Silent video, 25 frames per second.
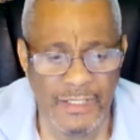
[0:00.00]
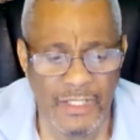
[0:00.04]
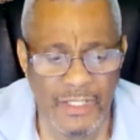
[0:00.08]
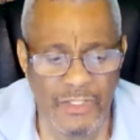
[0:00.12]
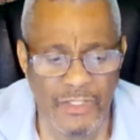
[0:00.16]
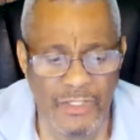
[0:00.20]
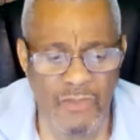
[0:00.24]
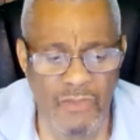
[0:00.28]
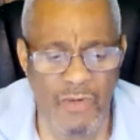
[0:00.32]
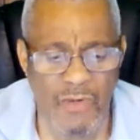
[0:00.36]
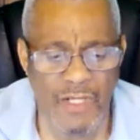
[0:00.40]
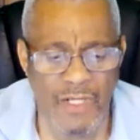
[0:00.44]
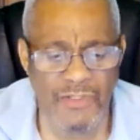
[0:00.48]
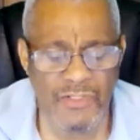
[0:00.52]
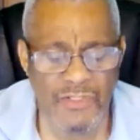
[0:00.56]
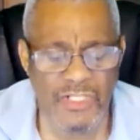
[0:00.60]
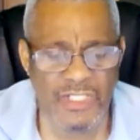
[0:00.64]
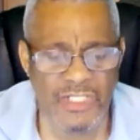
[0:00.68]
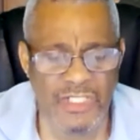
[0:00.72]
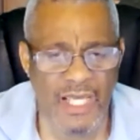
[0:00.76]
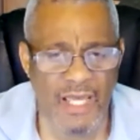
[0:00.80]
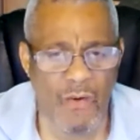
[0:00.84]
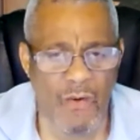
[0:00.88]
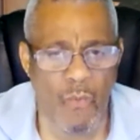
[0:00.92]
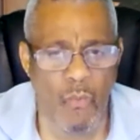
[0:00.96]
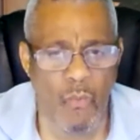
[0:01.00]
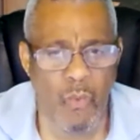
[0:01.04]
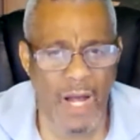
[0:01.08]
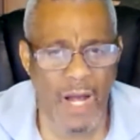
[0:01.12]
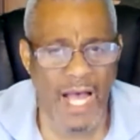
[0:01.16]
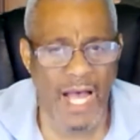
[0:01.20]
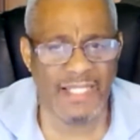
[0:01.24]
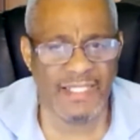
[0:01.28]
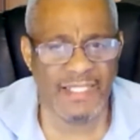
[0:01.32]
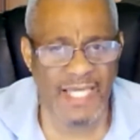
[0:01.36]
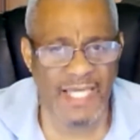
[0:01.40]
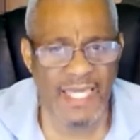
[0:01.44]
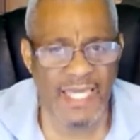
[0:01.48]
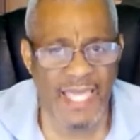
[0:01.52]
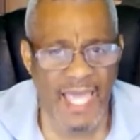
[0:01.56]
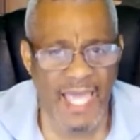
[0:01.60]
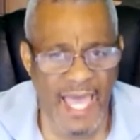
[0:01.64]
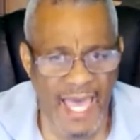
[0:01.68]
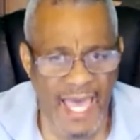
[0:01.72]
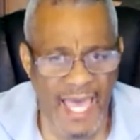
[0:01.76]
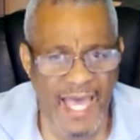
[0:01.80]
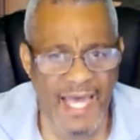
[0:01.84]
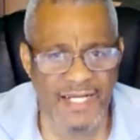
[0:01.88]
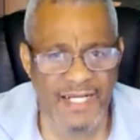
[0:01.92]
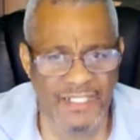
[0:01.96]
You understand why they
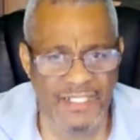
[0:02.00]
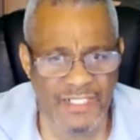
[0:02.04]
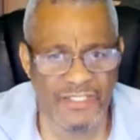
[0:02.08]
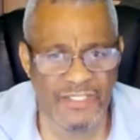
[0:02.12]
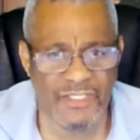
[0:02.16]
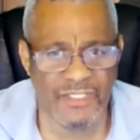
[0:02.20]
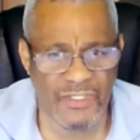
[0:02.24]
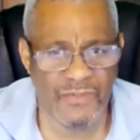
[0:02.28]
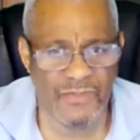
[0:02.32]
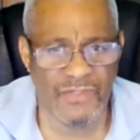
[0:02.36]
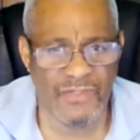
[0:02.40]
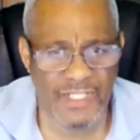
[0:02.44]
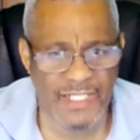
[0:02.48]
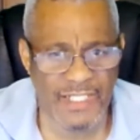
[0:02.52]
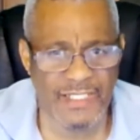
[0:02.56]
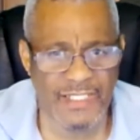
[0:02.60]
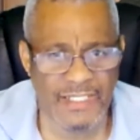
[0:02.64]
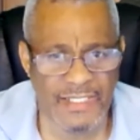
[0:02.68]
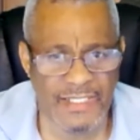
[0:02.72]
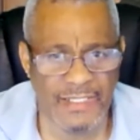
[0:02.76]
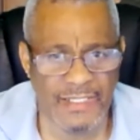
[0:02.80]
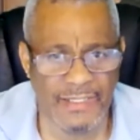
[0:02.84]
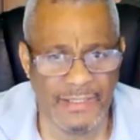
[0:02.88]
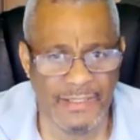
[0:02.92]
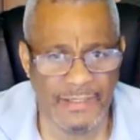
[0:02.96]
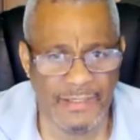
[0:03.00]
had to do this?